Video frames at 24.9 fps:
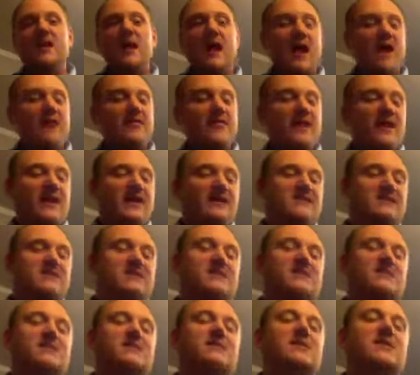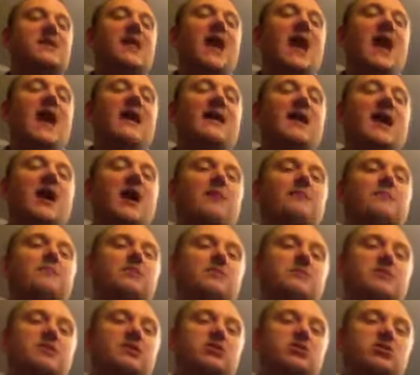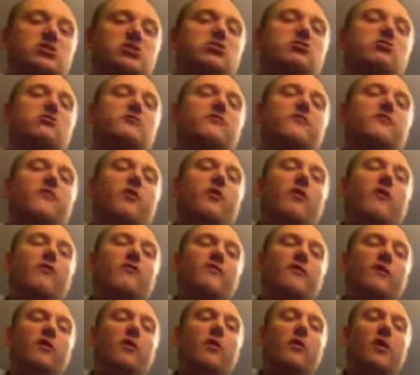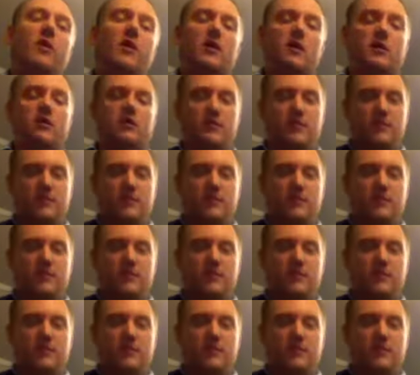and then I slide up to be 2, 4, 4,